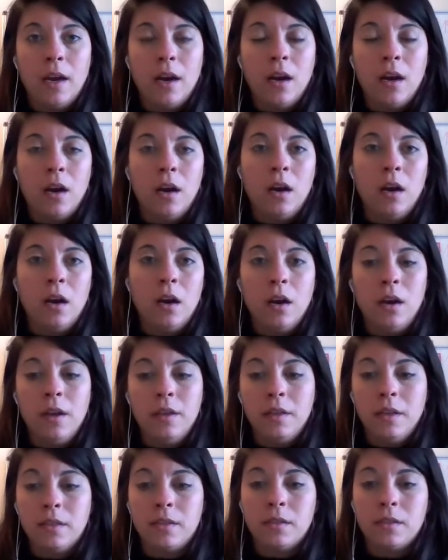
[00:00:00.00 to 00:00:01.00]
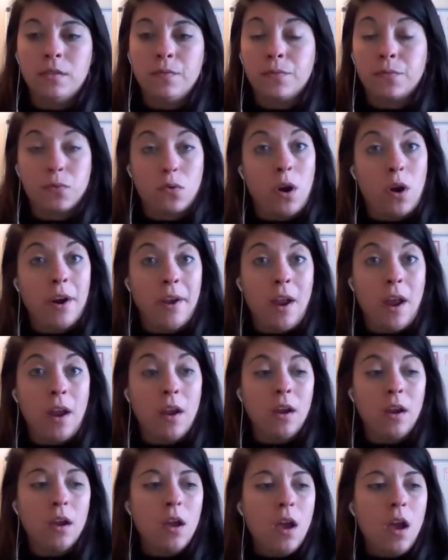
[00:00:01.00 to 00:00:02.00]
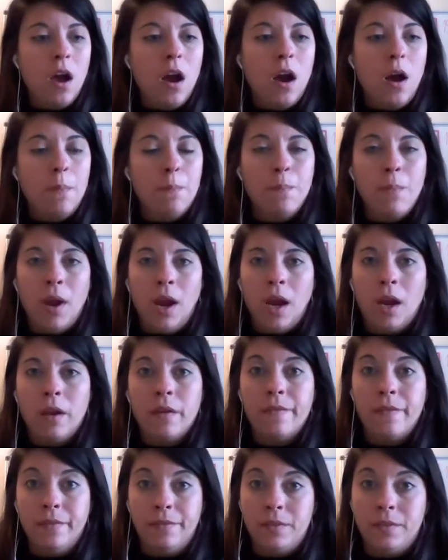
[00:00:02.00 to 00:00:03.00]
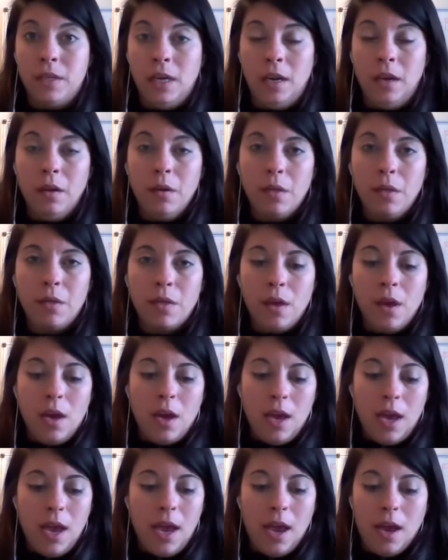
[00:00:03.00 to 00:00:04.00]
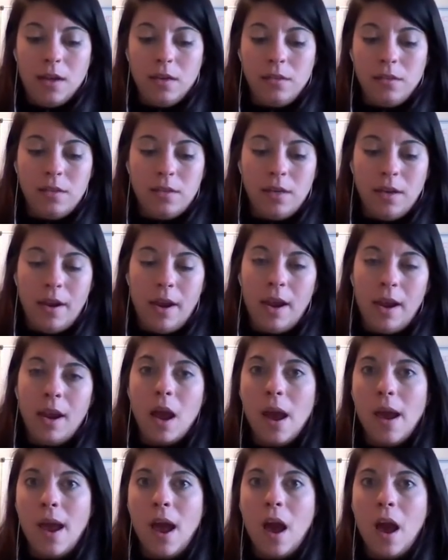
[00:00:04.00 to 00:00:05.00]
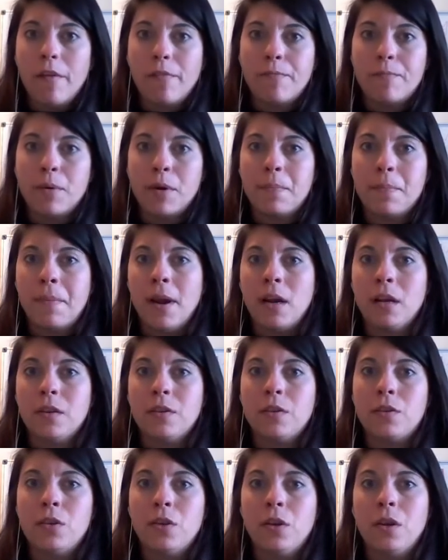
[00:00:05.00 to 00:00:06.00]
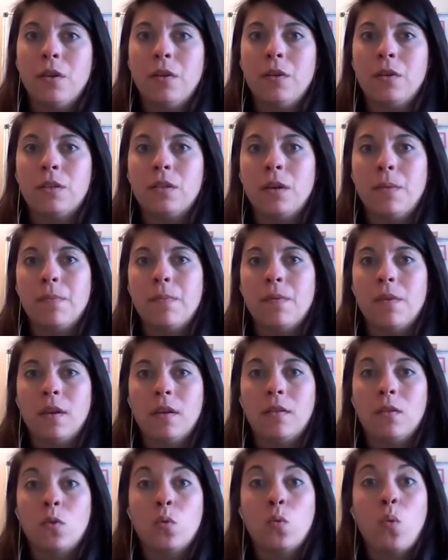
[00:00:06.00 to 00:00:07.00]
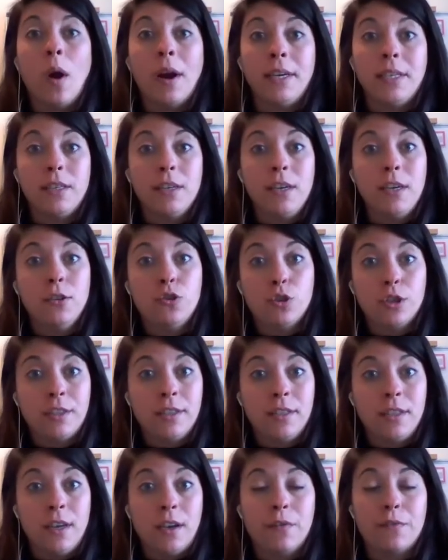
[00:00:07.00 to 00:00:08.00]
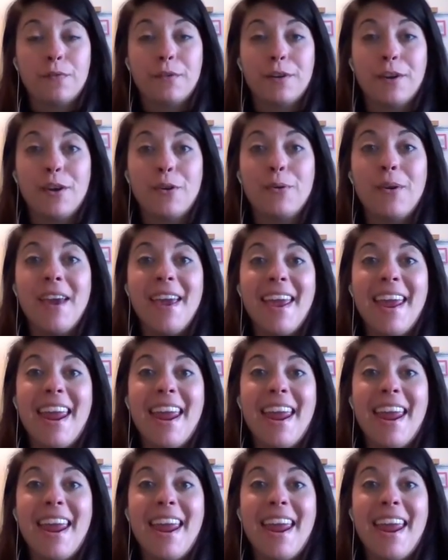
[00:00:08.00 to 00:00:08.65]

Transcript: It's Friday, May 15th, and today I have prepared something quite interesting for you